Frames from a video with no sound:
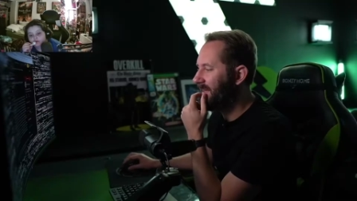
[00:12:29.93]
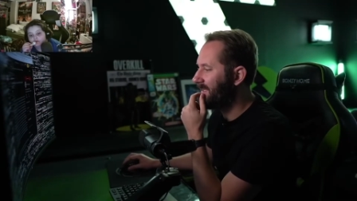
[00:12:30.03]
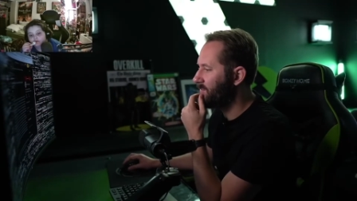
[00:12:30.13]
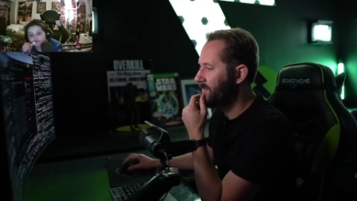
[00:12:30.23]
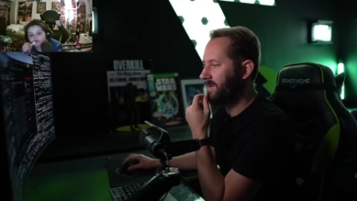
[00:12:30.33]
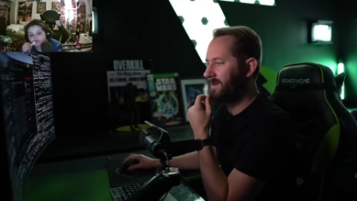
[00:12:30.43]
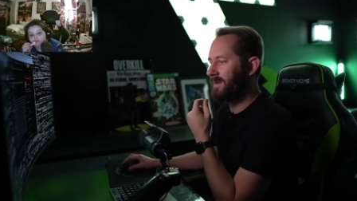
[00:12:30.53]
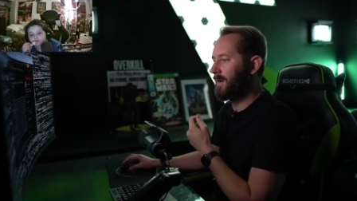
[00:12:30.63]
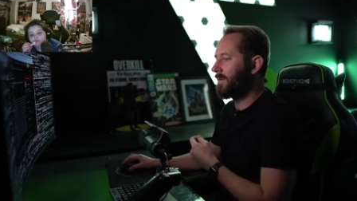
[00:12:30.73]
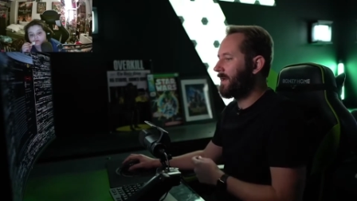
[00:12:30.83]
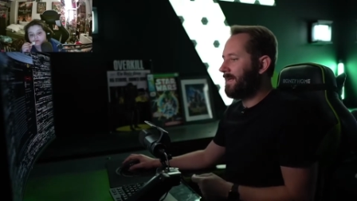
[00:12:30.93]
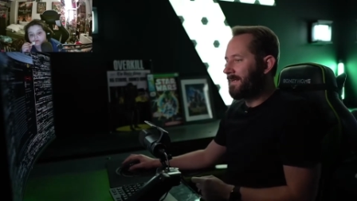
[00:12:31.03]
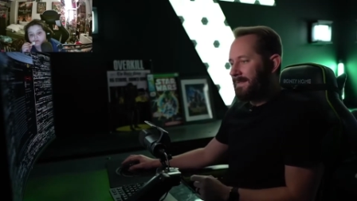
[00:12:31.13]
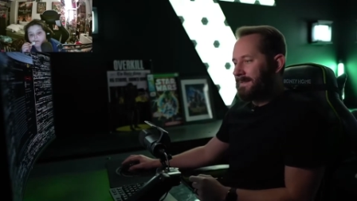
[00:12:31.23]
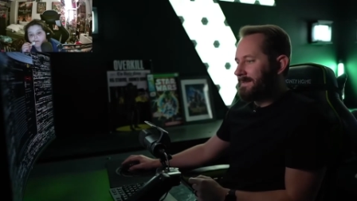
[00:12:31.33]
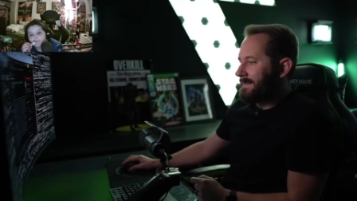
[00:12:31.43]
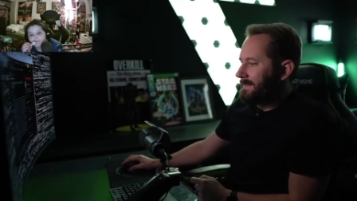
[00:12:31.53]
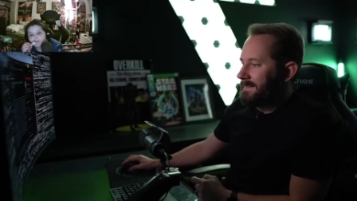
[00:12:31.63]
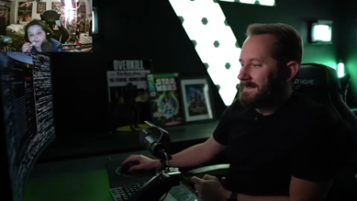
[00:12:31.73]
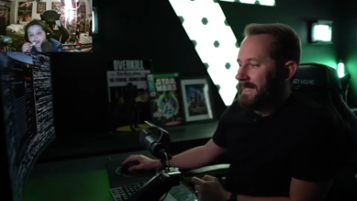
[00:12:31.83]
the last word. No,
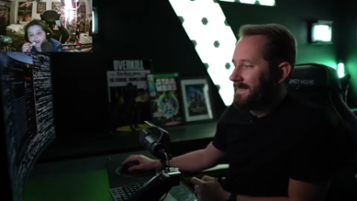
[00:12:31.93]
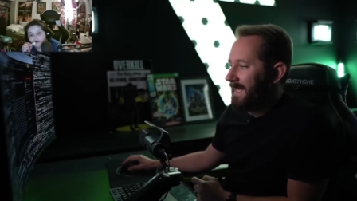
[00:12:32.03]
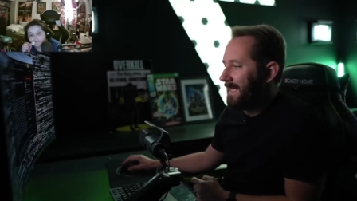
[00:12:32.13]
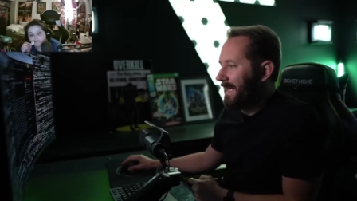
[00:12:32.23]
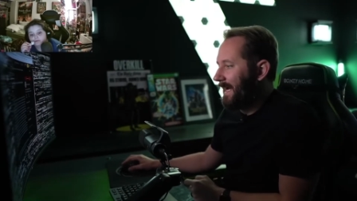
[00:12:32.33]
it's not that,